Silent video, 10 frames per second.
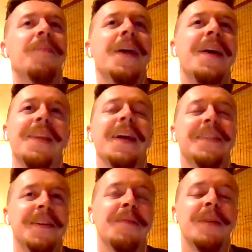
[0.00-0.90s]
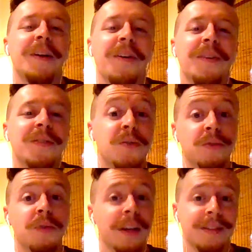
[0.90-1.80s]
that's going to be called
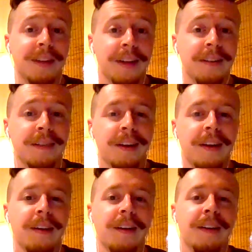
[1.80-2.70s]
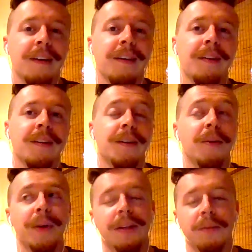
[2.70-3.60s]
Drake's Takes, and
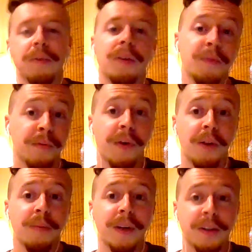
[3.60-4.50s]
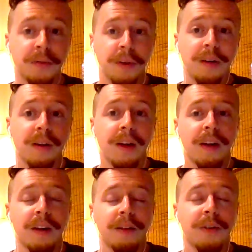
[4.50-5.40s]
go back to Twitter. If you follow me on Twitter,
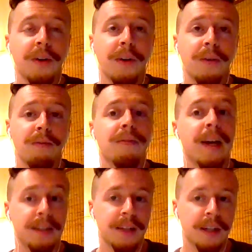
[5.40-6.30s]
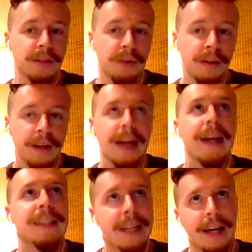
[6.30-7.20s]

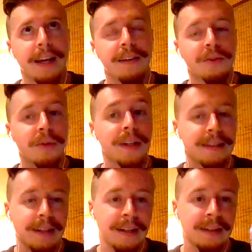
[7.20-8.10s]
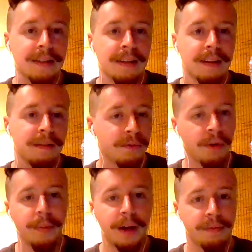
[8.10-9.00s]
hashtag Drake's Takes for
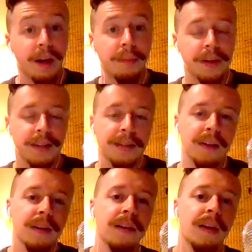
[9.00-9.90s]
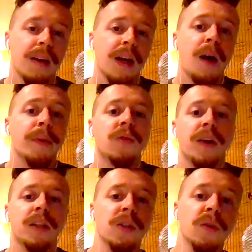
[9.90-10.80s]
all my fight picks, and I'll be
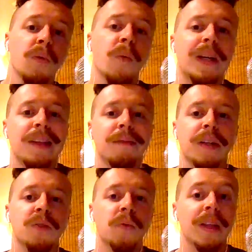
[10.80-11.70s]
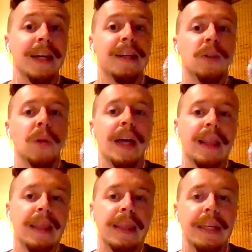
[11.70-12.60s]
trying to do weekly vids related to that
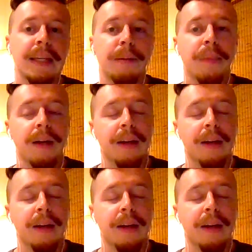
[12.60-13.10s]
theme,